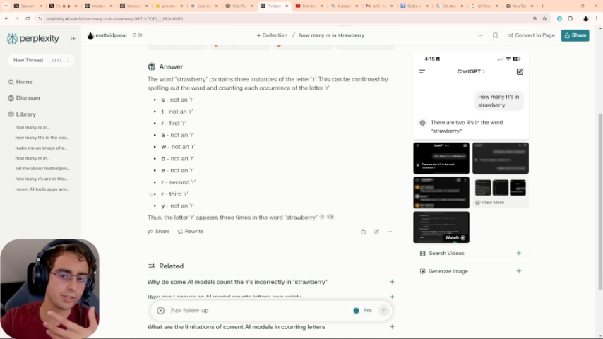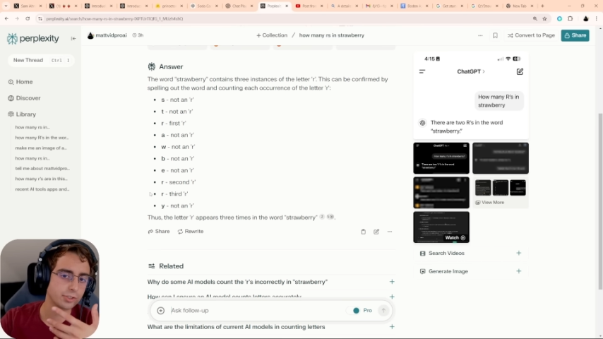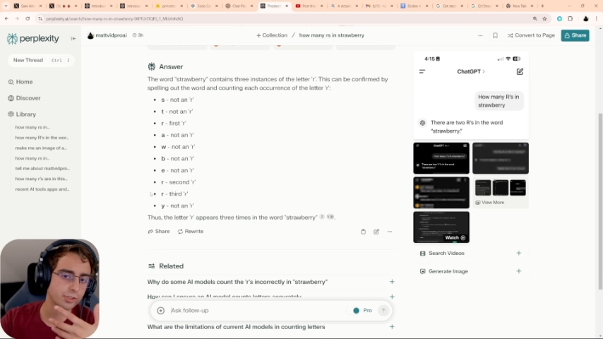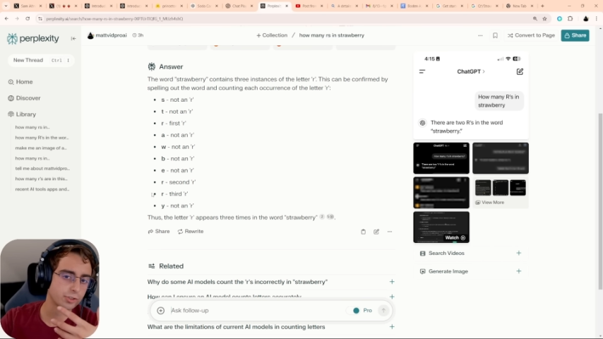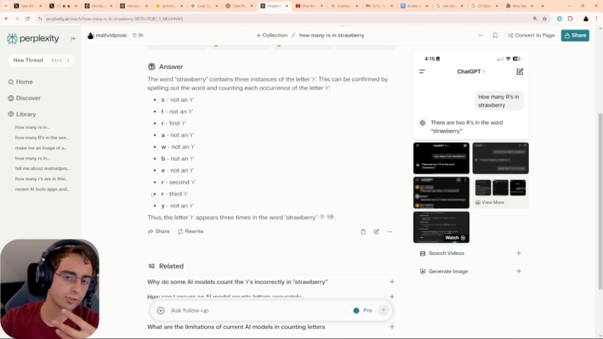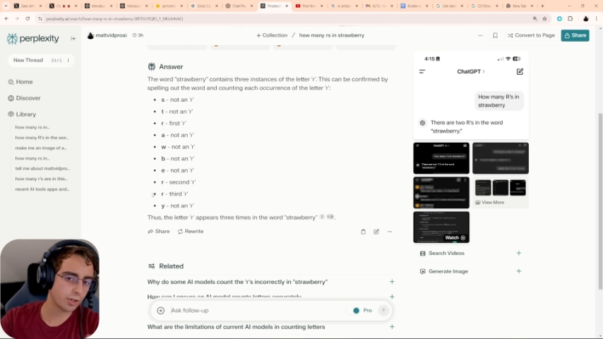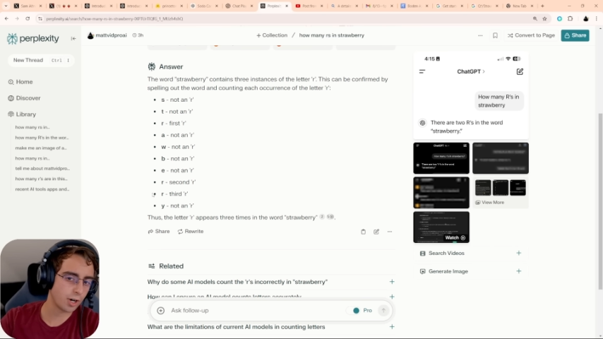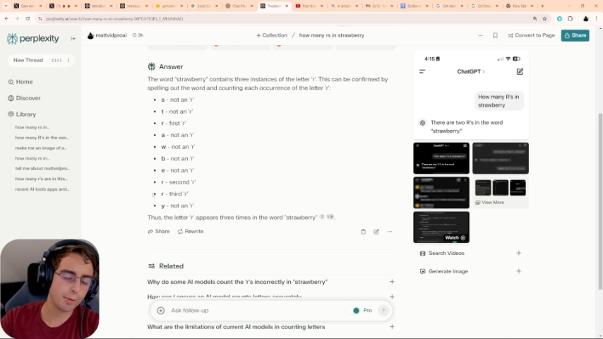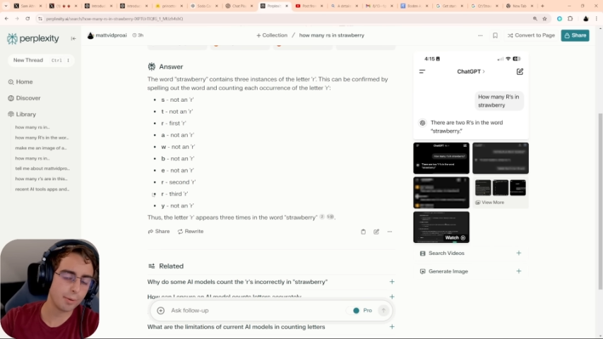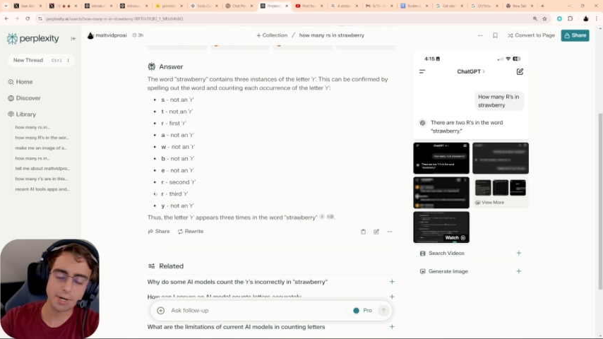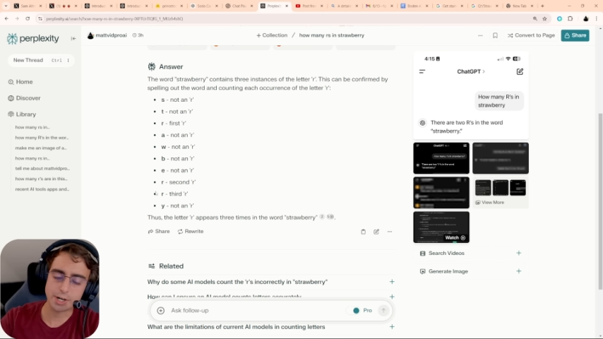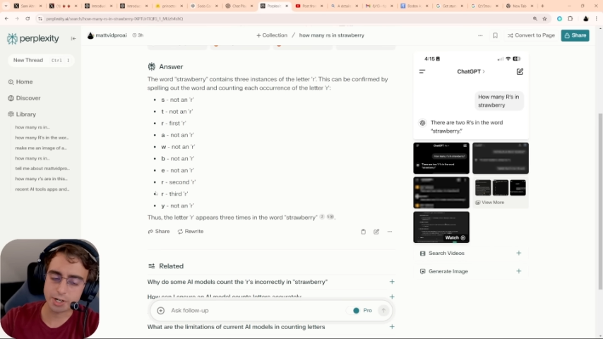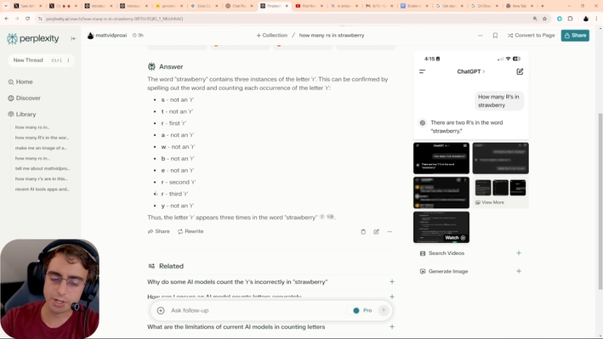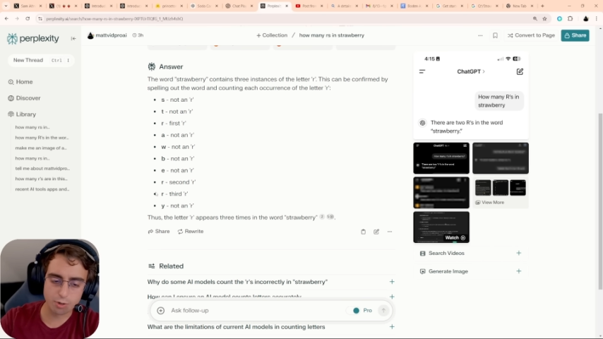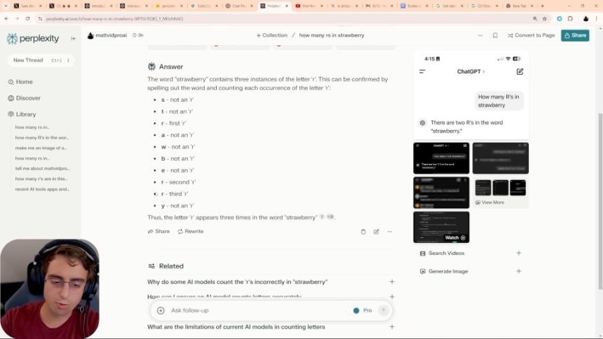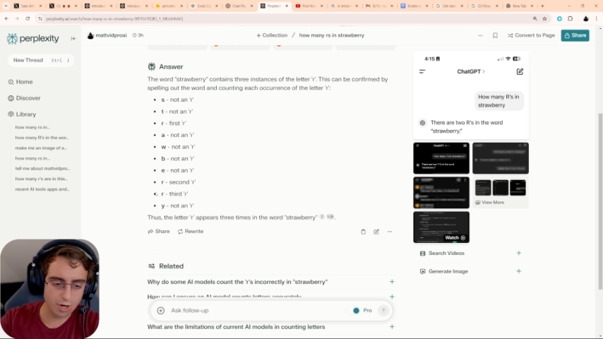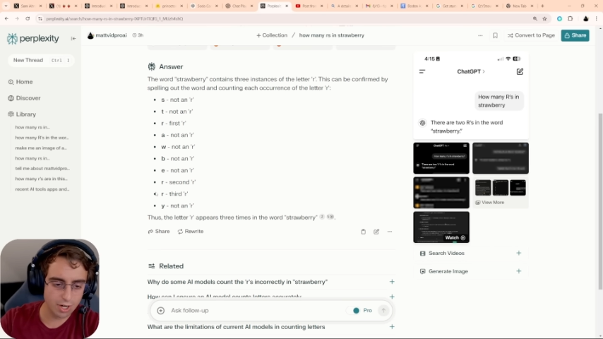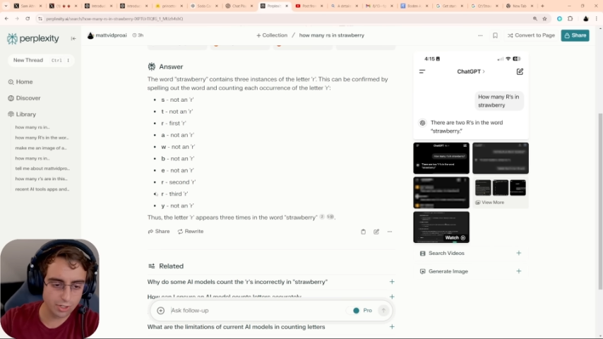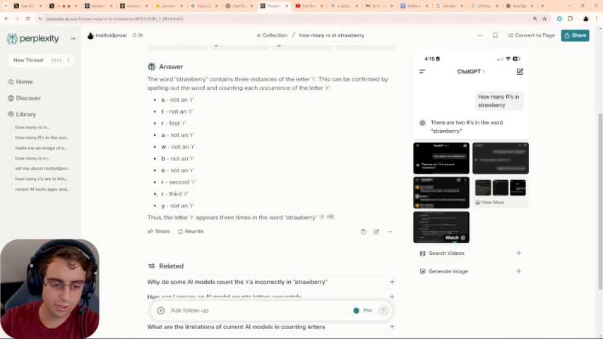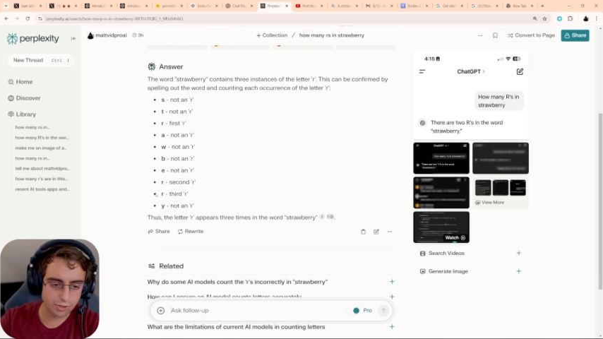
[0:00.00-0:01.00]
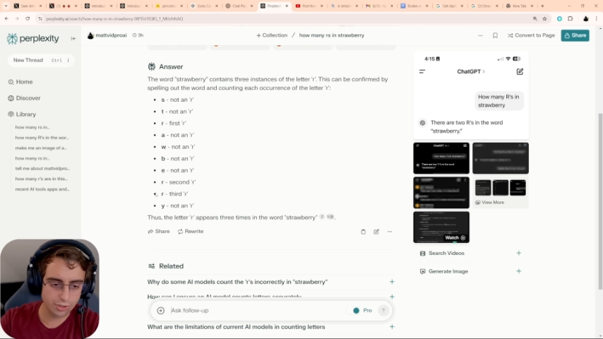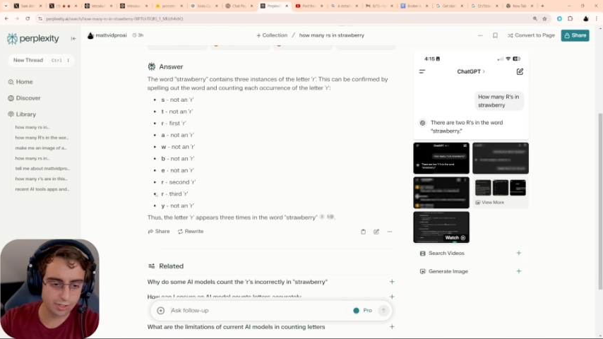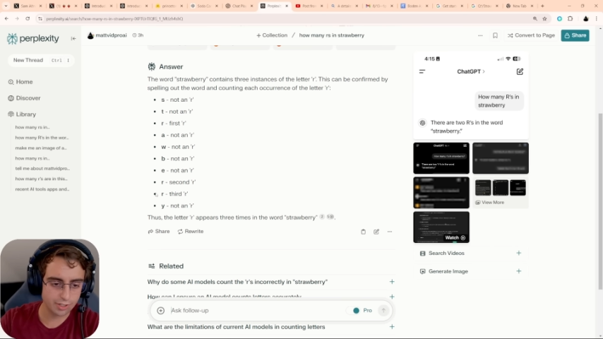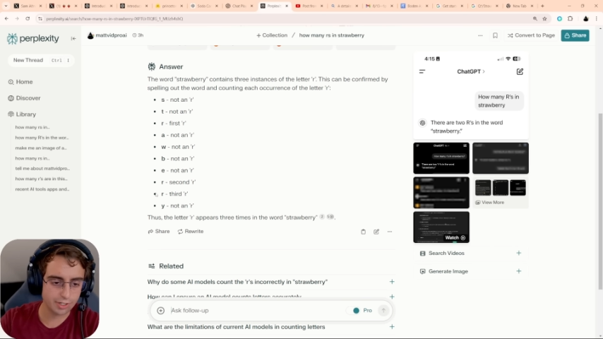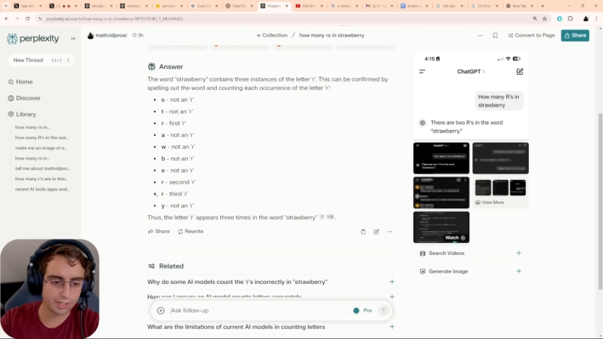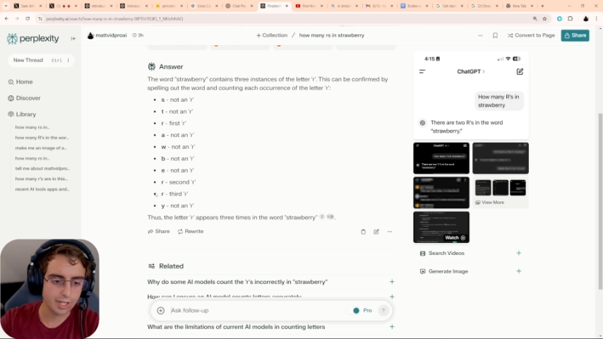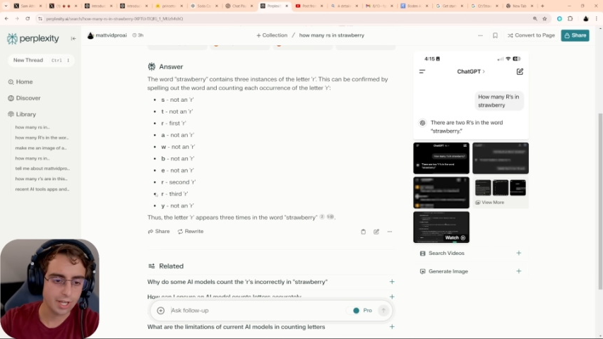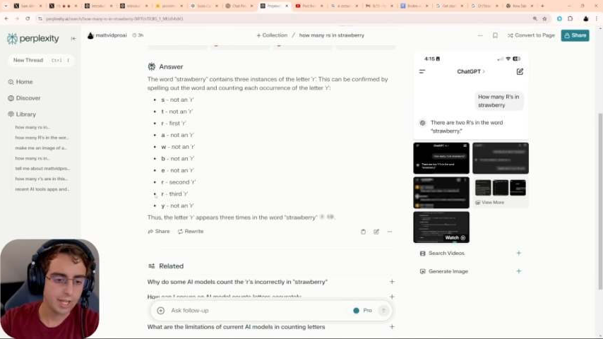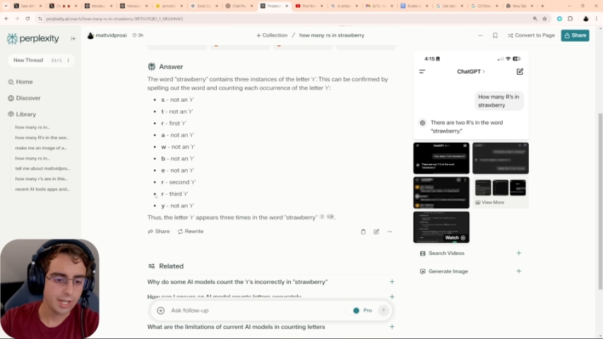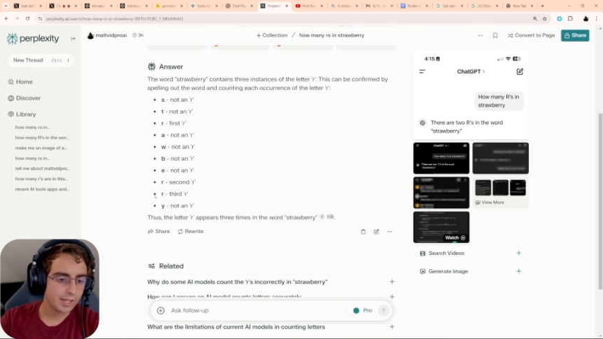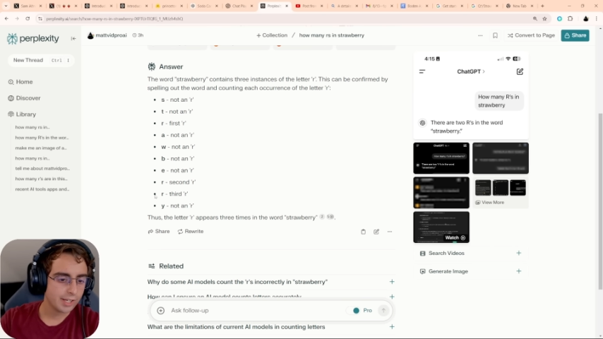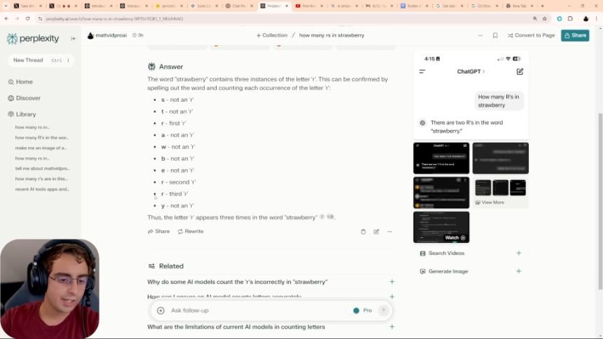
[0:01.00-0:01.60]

strawberry question,